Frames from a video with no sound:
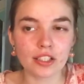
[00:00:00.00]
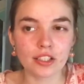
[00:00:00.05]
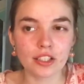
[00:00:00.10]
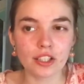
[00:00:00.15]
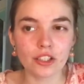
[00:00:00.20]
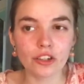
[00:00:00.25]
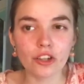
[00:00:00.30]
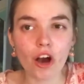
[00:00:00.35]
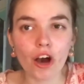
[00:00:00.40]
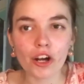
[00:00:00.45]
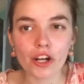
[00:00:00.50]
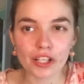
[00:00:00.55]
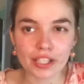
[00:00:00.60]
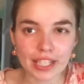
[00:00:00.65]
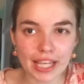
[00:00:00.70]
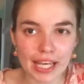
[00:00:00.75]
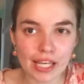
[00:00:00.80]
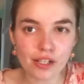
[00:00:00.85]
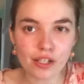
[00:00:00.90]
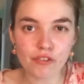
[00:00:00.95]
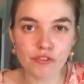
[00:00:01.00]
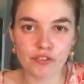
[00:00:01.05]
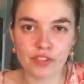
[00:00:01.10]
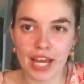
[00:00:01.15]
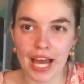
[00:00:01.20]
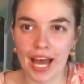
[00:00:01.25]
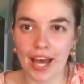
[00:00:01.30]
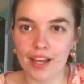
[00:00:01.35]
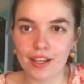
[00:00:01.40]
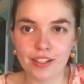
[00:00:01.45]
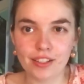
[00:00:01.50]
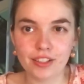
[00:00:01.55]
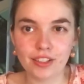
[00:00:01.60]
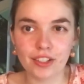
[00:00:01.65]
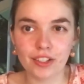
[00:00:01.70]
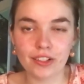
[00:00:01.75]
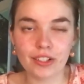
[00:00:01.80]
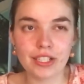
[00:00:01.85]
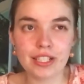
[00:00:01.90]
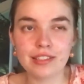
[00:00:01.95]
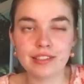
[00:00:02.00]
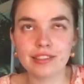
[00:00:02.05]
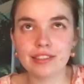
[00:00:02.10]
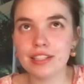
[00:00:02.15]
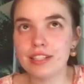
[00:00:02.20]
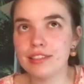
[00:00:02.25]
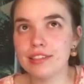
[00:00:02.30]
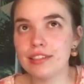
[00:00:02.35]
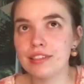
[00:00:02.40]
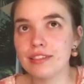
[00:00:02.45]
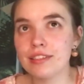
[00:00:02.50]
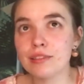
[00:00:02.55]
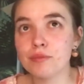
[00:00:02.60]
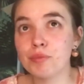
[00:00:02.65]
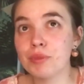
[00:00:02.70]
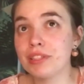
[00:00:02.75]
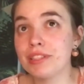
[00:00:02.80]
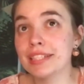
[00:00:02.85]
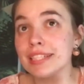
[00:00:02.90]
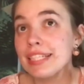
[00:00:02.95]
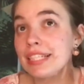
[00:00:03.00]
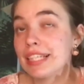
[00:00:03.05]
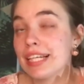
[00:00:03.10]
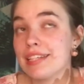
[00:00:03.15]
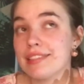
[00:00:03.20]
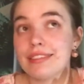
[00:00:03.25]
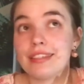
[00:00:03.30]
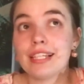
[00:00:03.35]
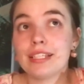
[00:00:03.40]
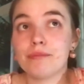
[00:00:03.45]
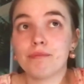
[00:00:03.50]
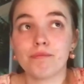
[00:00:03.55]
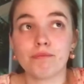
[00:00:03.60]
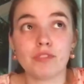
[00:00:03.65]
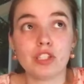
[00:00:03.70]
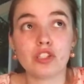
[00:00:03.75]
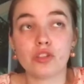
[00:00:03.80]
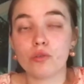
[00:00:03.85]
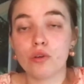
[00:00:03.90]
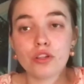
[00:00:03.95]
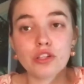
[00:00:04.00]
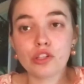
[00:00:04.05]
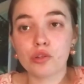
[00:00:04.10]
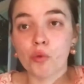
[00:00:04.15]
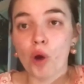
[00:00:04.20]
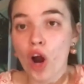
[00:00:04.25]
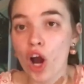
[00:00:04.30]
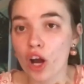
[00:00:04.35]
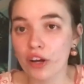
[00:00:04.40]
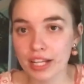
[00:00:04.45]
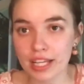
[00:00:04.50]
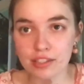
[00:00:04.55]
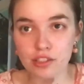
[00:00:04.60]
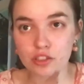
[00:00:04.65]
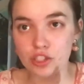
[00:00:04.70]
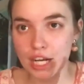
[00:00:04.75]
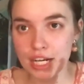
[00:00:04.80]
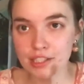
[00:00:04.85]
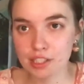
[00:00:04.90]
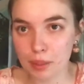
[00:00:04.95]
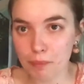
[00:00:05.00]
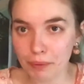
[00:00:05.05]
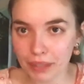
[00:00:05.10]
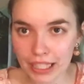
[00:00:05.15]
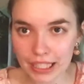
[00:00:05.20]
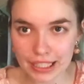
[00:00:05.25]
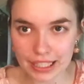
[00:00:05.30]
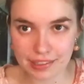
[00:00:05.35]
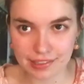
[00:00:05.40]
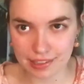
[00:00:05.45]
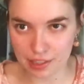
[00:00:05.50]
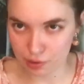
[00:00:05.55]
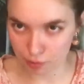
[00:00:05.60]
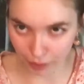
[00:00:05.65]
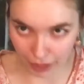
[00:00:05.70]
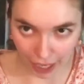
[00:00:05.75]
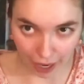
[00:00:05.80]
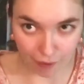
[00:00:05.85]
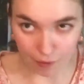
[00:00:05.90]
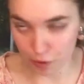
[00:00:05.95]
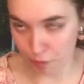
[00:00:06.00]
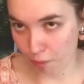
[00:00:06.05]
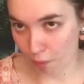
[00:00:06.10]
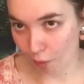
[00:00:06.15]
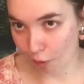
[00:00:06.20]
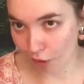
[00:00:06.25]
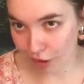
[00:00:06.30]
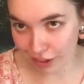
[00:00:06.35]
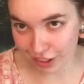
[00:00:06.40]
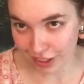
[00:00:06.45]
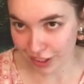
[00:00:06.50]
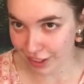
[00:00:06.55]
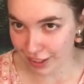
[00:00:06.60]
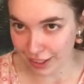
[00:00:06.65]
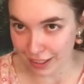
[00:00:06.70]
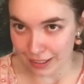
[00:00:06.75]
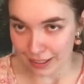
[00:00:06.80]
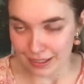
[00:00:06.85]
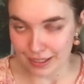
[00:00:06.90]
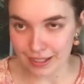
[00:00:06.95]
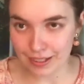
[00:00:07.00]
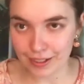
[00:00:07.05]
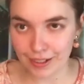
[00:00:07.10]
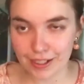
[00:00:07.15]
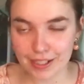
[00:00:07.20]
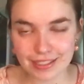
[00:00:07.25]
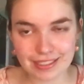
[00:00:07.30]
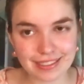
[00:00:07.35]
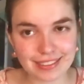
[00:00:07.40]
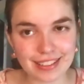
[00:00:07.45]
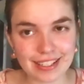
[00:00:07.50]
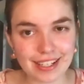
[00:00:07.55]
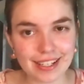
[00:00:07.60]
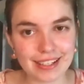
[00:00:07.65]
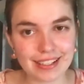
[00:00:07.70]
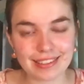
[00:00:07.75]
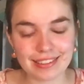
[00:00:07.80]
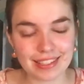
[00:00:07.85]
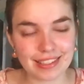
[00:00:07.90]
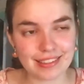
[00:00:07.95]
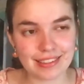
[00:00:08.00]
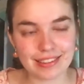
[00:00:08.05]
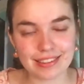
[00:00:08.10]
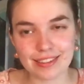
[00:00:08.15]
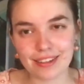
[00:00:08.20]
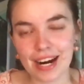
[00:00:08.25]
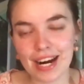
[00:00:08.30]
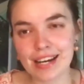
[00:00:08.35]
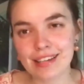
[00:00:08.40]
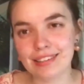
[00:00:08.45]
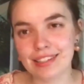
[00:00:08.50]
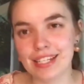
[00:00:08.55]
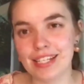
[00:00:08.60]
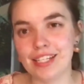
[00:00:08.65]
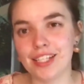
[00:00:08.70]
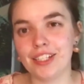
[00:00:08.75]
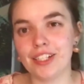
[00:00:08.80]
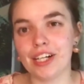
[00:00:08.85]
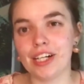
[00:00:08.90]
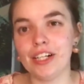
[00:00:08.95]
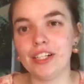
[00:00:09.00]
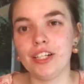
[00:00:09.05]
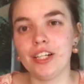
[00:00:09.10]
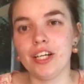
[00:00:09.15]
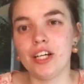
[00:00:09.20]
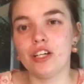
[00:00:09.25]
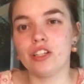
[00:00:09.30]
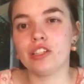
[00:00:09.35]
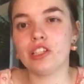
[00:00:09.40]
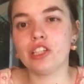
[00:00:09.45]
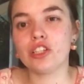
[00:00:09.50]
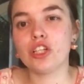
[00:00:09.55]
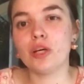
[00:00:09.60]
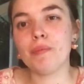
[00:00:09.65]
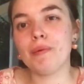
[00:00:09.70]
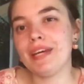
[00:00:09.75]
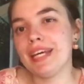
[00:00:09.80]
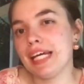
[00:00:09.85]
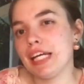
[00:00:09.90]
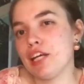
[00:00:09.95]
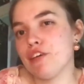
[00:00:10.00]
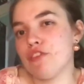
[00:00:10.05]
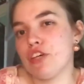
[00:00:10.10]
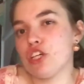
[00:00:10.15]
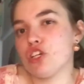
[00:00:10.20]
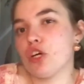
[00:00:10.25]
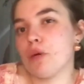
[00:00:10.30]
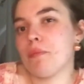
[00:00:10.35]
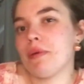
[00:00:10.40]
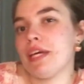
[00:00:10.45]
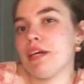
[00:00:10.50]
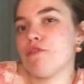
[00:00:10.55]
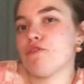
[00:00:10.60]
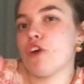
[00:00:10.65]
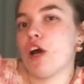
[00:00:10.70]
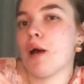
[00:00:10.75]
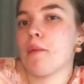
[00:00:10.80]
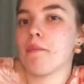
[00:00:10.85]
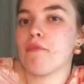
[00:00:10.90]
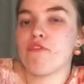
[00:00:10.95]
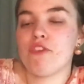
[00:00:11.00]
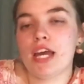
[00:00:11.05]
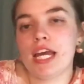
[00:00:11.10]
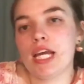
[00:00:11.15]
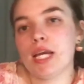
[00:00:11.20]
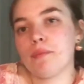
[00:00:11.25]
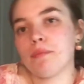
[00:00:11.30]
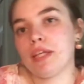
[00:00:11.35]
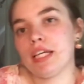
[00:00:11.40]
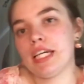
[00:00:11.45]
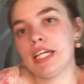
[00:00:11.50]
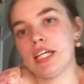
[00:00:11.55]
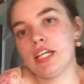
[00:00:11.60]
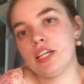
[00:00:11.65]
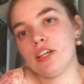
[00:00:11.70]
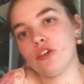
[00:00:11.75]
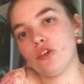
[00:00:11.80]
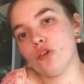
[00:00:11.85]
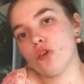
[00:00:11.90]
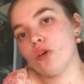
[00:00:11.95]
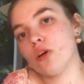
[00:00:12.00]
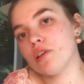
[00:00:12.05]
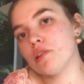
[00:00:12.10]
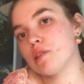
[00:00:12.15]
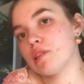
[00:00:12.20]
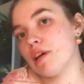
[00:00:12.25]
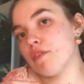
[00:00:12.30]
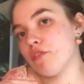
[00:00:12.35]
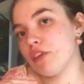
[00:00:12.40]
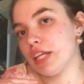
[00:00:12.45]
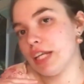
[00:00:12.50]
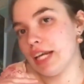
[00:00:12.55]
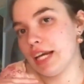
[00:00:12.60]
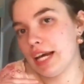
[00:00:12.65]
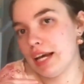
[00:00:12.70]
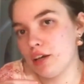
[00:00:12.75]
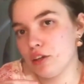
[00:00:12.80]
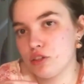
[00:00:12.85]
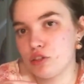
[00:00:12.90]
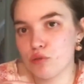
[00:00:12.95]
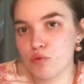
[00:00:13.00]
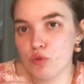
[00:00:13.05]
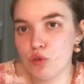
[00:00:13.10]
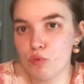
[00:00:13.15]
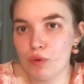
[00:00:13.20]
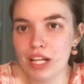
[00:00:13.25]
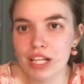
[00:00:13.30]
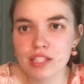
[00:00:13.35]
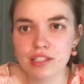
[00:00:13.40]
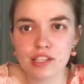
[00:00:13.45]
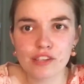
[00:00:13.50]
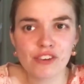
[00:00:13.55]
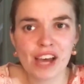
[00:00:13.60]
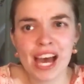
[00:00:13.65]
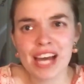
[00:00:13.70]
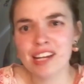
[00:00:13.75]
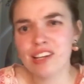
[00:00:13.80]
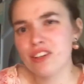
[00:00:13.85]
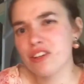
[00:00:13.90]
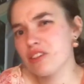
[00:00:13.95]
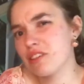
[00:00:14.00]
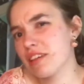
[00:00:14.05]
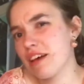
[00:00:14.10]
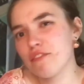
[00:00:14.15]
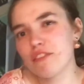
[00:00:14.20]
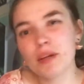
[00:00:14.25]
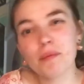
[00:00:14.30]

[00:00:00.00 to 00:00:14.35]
not okay with that, you know, and it's ridiculous. Like, this world has changed completely since when I was born, you know, so it's crazy, you know. So it could be anything, could be from family or something, your relative had it or something,